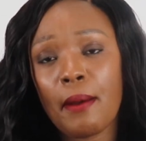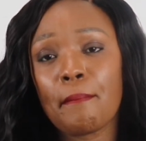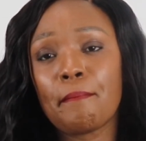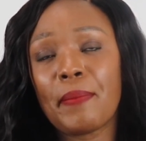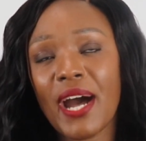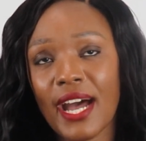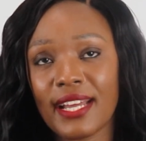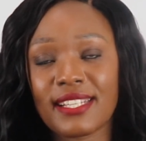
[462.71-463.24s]

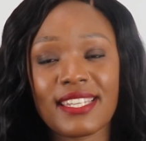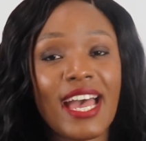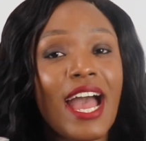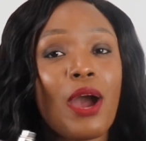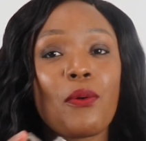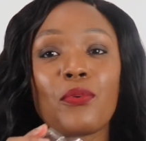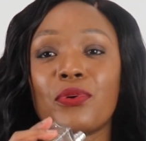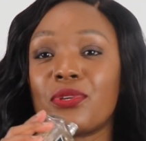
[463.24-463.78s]
But
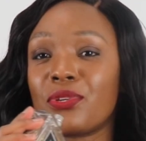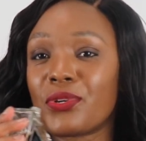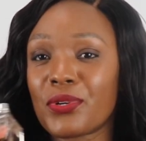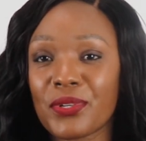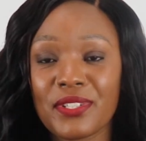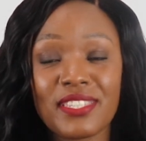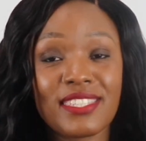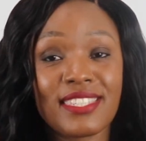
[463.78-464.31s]
I would
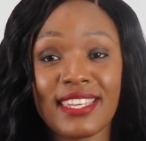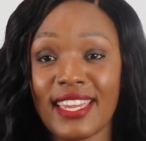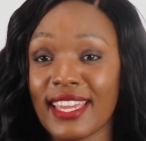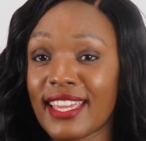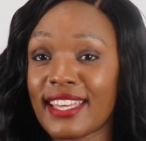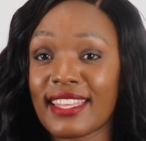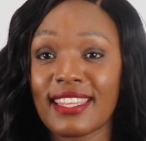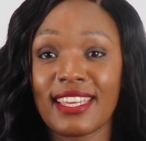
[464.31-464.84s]
not
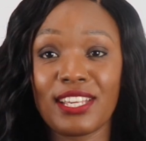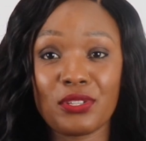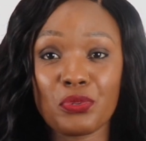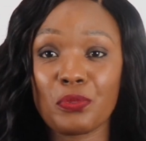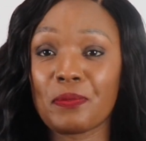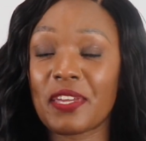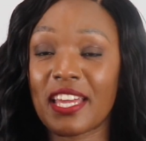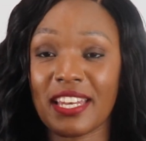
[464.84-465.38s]
say it will
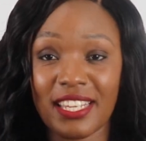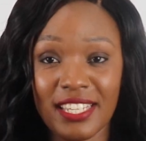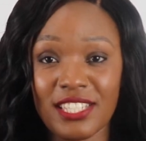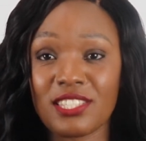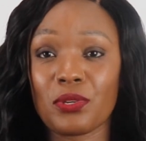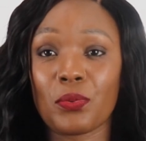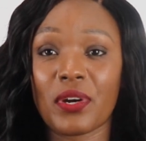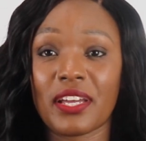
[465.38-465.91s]
be an
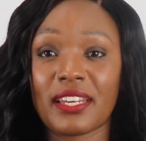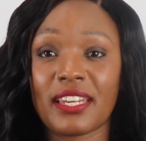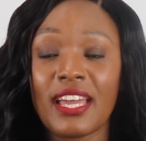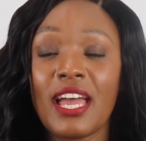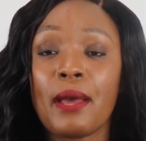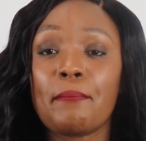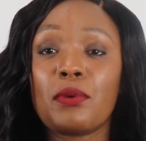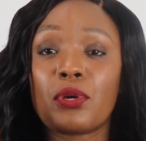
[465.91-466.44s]
easy one,
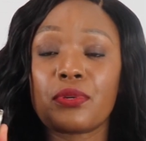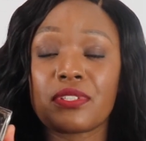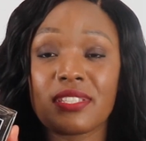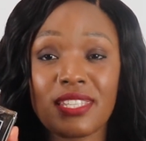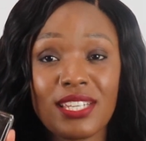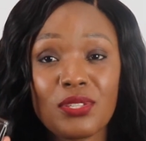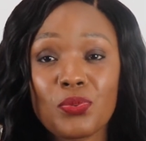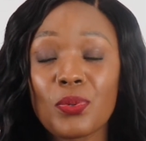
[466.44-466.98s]
because
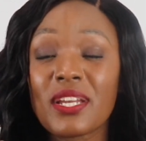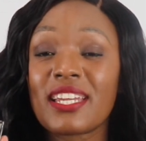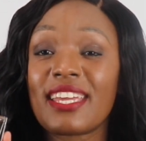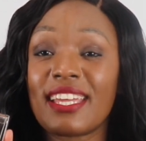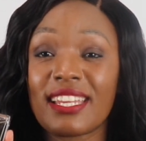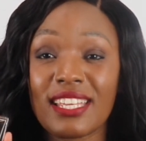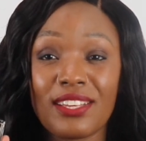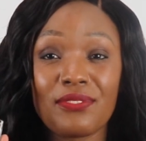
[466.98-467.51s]
this one
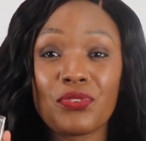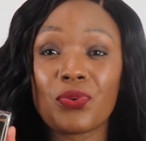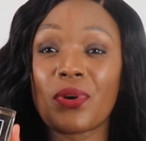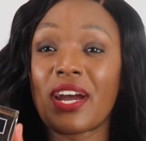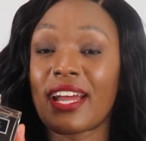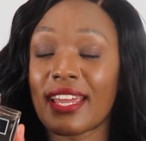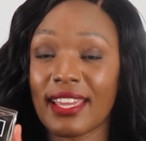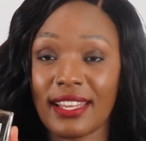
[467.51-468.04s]
can give you
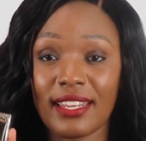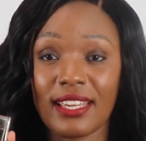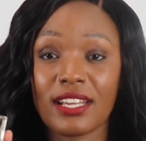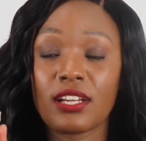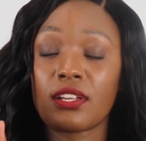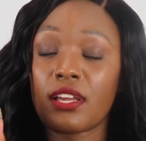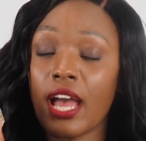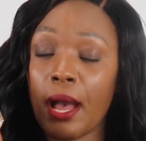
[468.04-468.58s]
a headache.
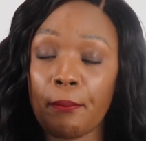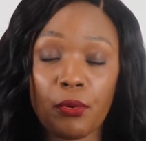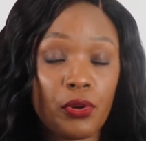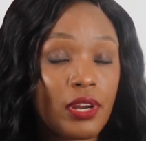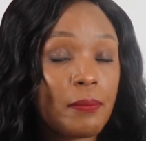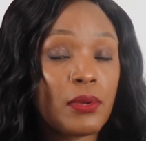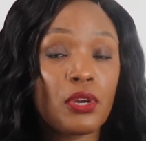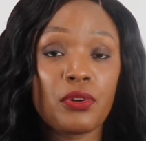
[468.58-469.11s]
I'm
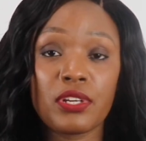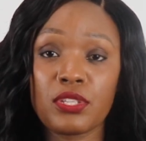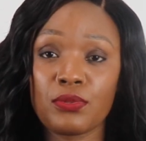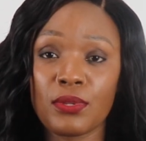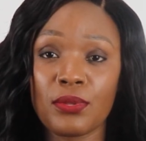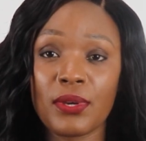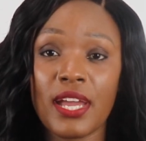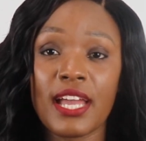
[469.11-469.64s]
gonna be honest
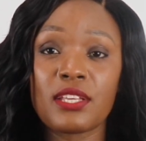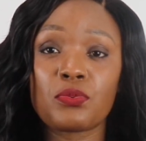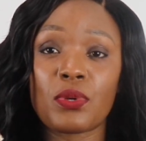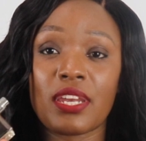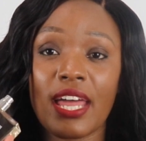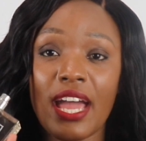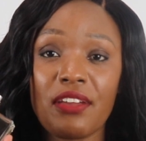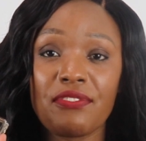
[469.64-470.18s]
with you guys,
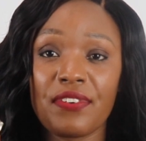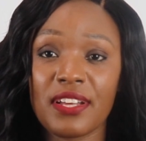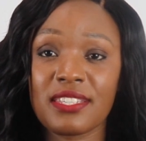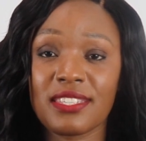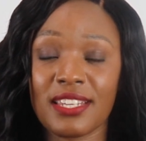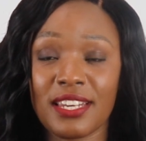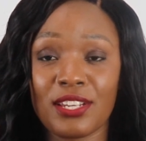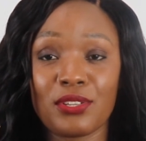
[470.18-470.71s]
when I first
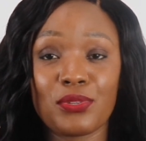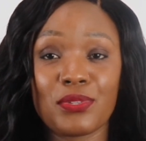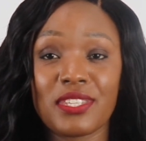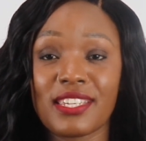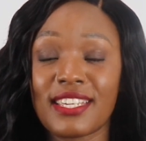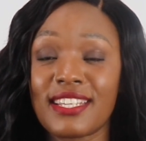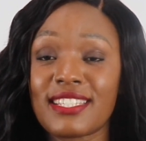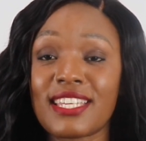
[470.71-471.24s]
started
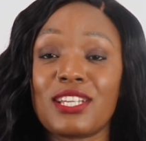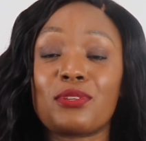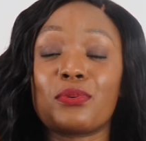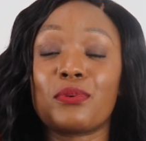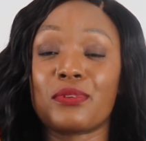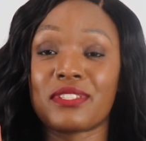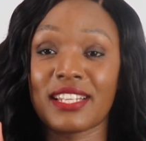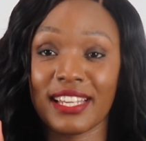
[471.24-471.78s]
using it, it
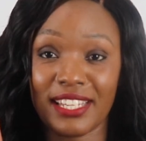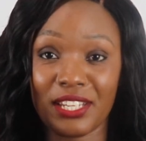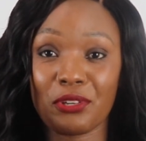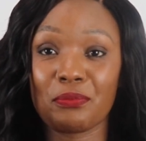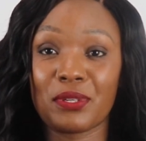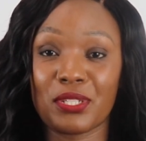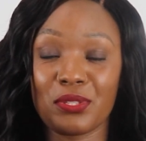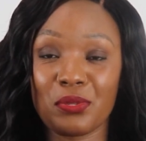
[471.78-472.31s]
was a little
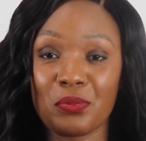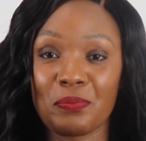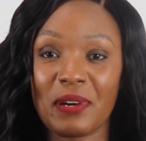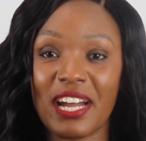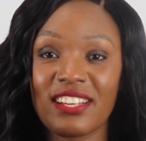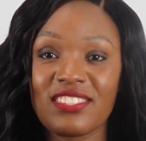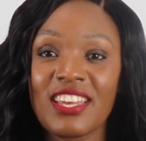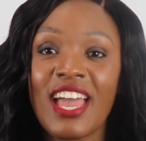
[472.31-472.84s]
bit too
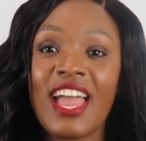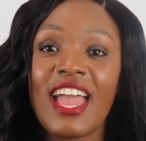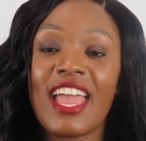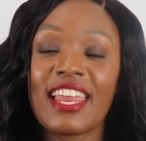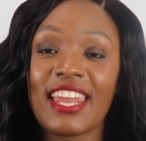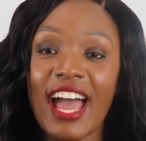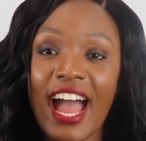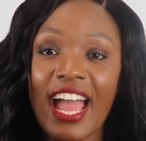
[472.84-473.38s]
much
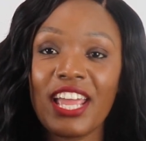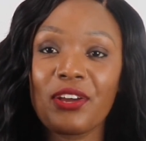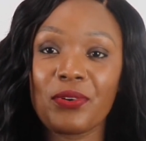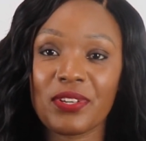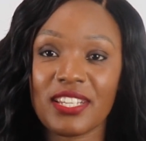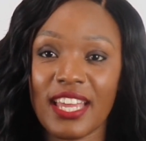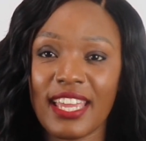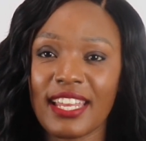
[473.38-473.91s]
and I
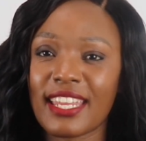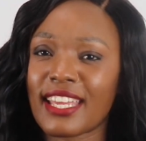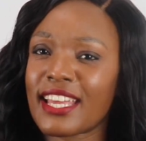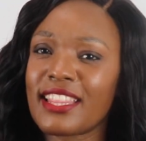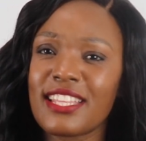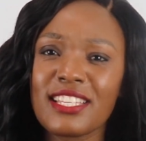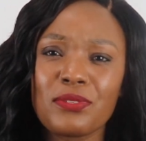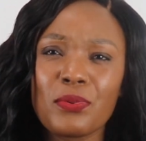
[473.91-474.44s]
got a headache.
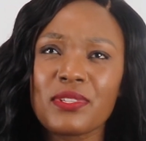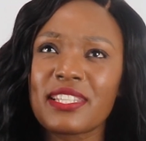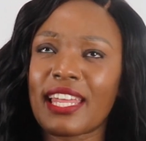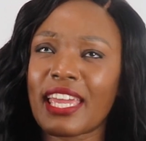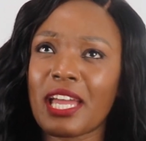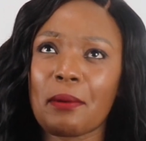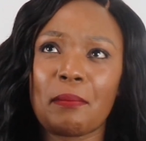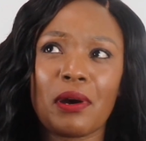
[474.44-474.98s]
And this was
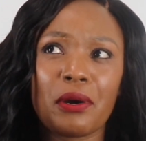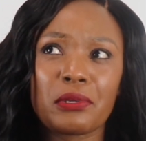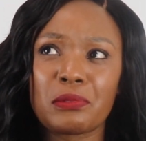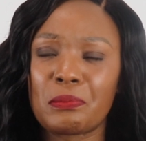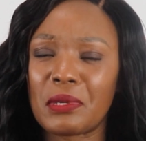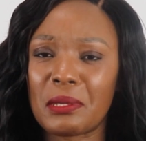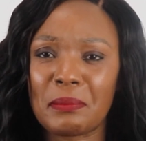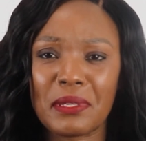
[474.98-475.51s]
like about
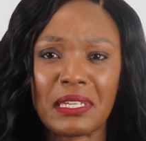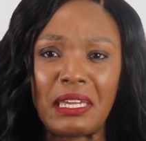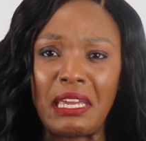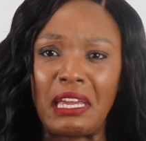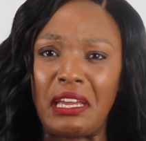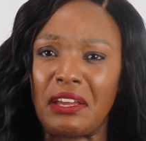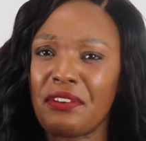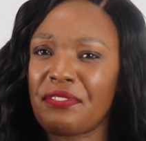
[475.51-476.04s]
maybe
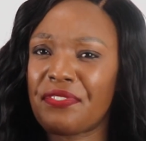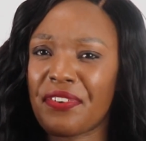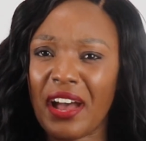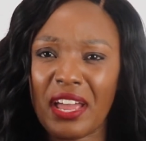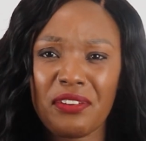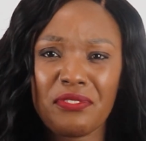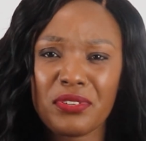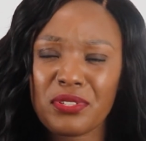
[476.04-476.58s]

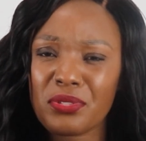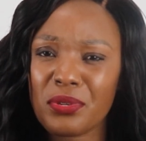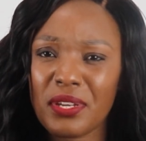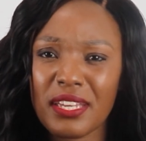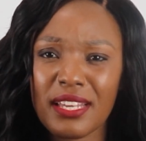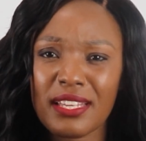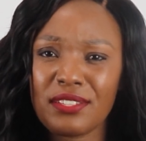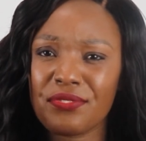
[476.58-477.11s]
5 or so
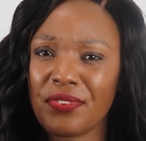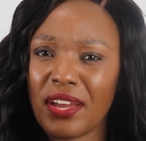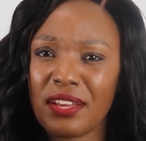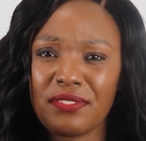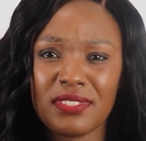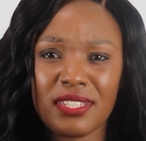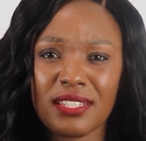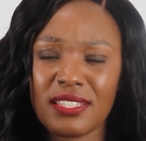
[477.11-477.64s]
years,
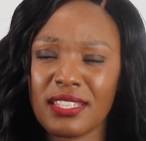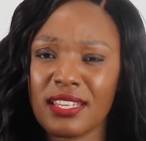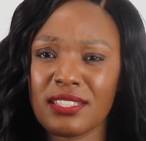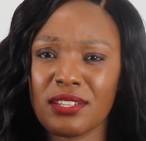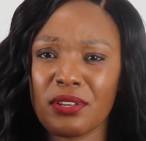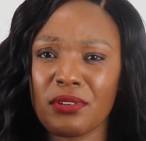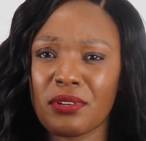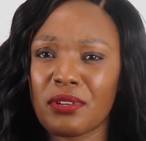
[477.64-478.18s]
5, 6 years
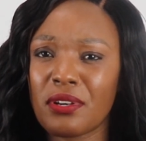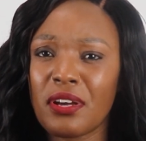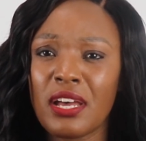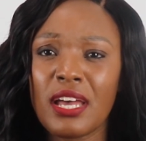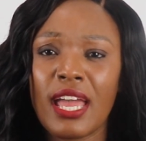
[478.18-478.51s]
ago.